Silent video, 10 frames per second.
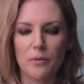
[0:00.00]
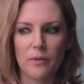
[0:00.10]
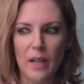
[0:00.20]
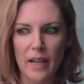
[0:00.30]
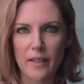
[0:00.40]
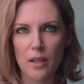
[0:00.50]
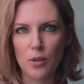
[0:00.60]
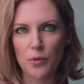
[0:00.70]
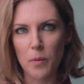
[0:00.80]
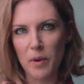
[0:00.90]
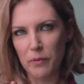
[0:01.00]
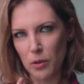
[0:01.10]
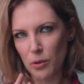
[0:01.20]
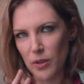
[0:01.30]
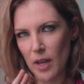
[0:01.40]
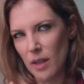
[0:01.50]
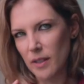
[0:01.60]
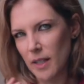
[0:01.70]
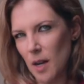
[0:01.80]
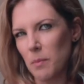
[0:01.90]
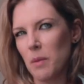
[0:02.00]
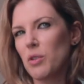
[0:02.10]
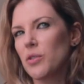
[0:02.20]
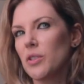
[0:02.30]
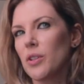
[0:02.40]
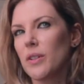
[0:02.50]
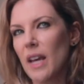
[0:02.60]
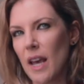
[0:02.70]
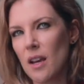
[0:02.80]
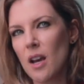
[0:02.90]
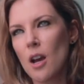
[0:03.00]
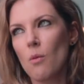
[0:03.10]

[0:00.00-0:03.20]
of lights I use for my photos, and the setup I'm using today